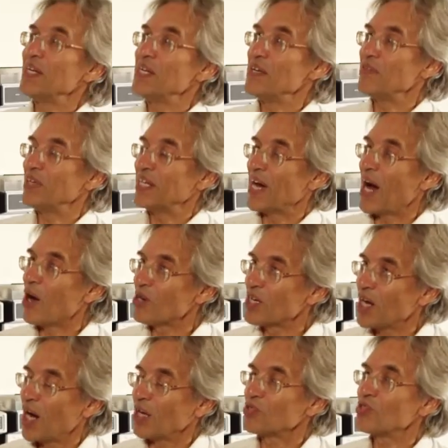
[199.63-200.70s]
living in our
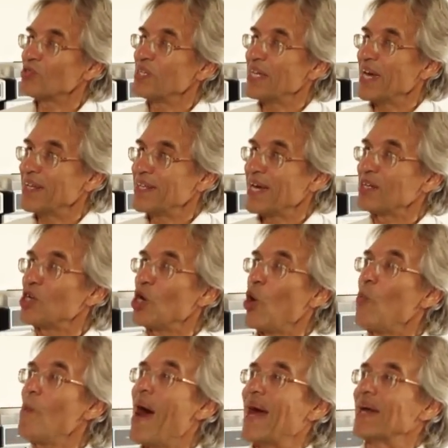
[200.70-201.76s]
country, and then
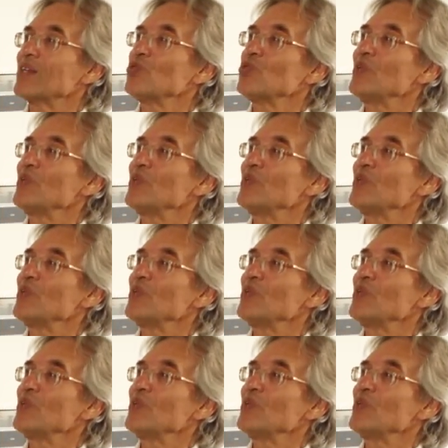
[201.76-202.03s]
go back